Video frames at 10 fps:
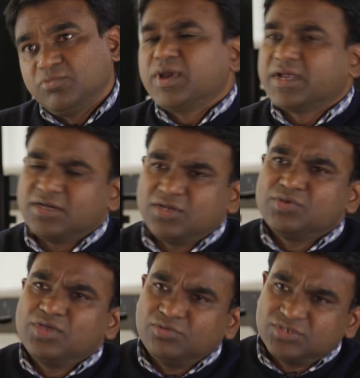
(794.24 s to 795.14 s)
why can't you
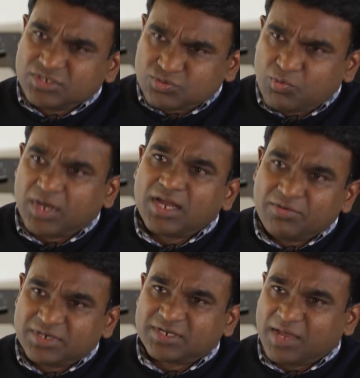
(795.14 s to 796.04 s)
give just one
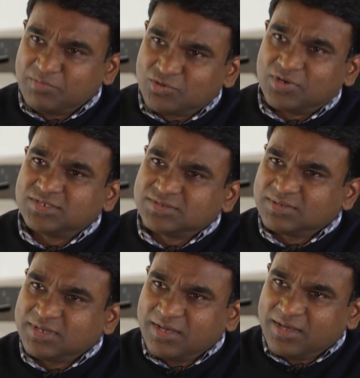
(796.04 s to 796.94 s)
hour time to us?
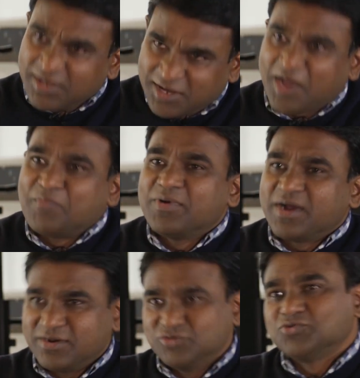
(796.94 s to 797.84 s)
Come
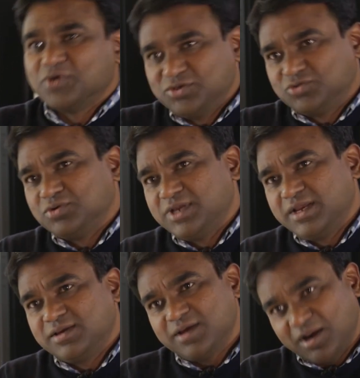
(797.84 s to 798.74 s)
on so and so
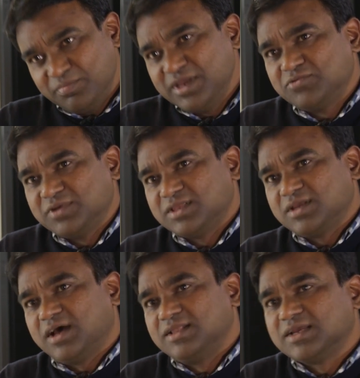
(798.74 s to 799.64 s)
date and meet with
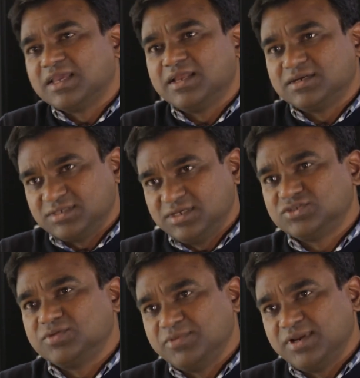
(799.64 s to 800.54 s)
other carers in a
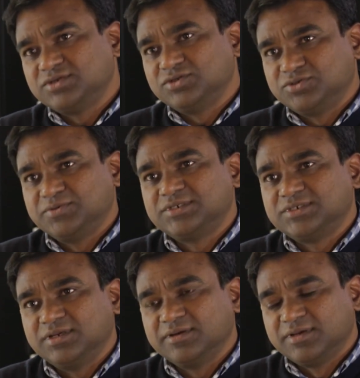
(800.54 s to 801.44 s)
similar situation.